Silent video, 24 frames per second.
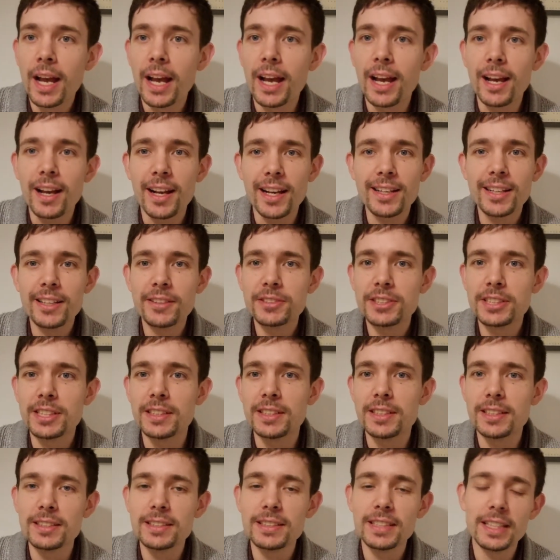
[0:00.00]
Uh, I love
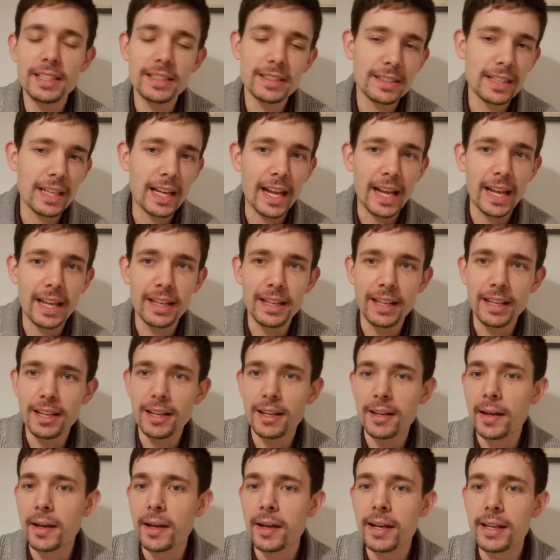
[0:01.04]
statistics, and uh,
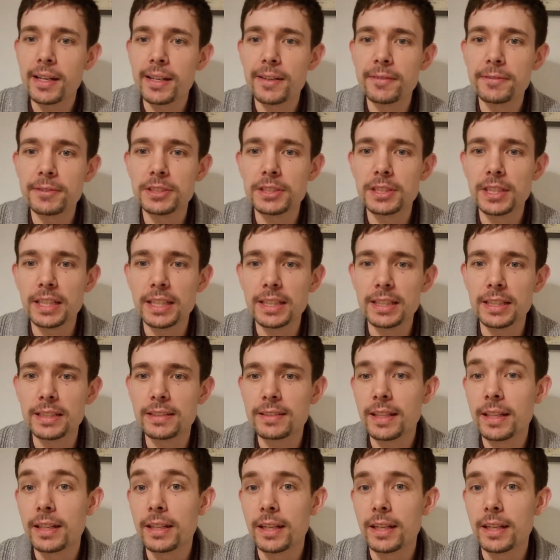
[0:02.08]
I loved seeing this,